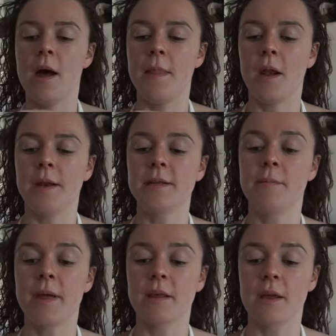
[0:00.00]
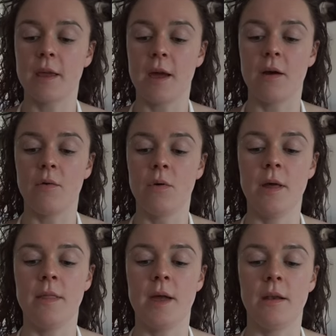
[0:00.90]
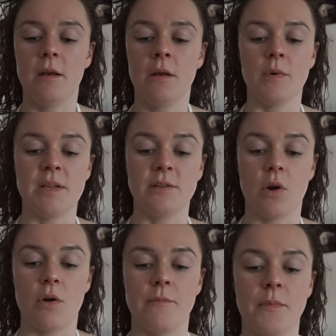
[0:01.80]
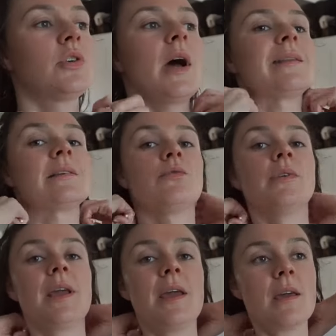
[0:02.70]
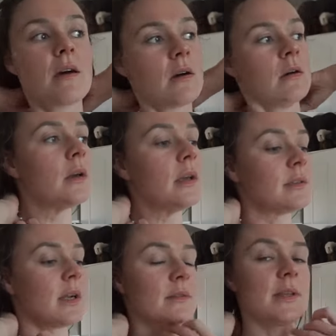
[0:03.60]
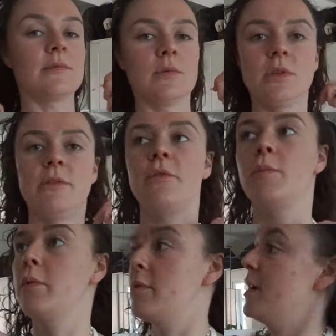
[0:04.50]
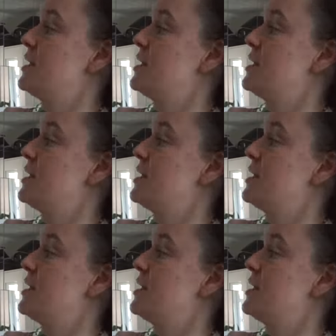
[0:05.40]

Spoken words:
And then I need to make the cacao. And then we need to go. Chad is already here. He's downstairs watching the football with my